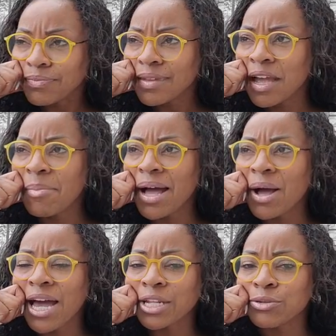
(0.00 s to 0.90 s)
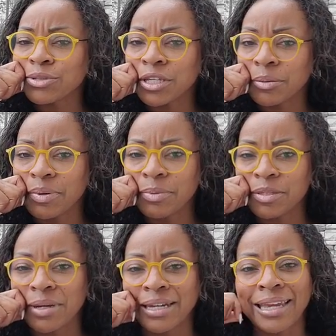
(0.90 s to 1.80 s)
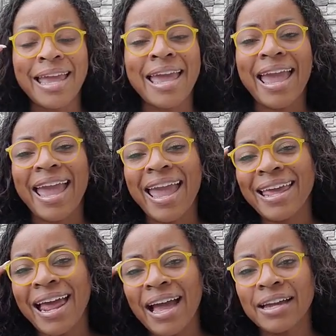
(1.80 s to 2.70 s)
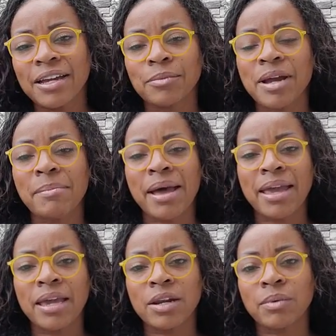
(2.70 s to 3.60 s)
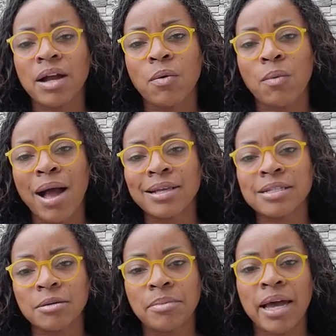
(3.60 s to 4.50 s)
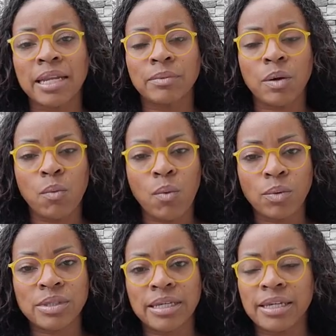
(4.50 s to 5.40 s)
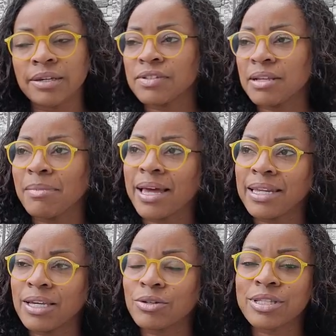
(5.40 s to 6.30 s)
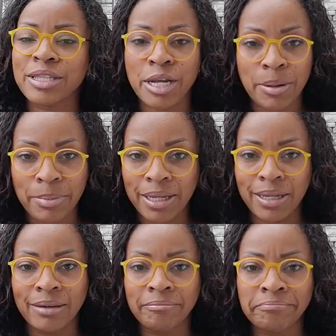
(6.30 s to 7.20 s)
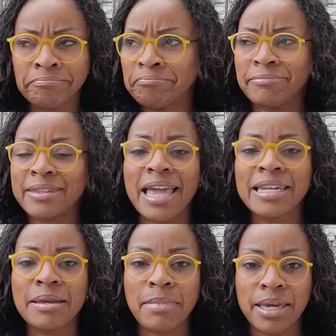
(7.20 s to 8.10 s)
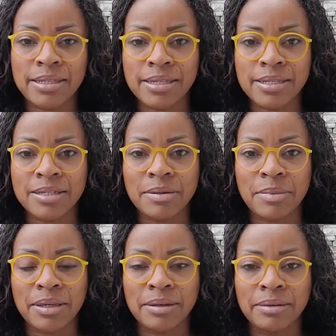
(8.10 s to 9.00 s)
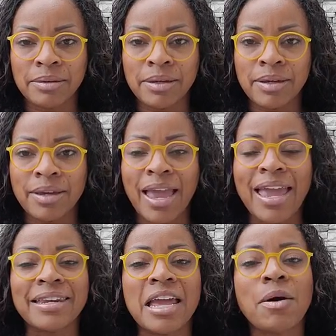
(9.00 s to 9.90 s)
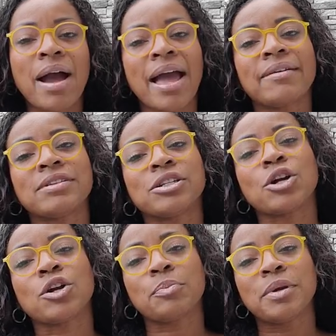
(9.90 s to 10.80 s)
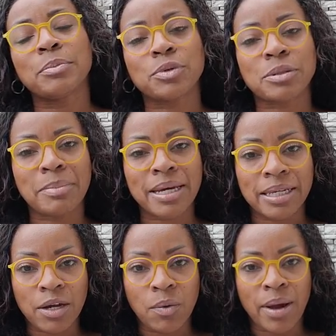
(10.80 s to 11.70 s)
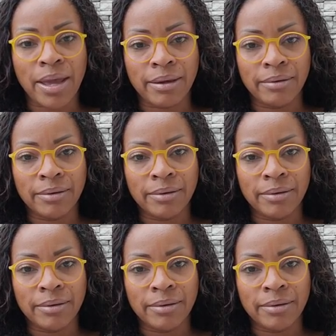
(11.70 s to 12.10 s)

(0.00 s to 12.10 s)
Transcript: about how to use other people's money. And I couldn't wrap my head around why somebody would want to give somebody else their money. That didn't make sense to me. And now I have to turn people's money away.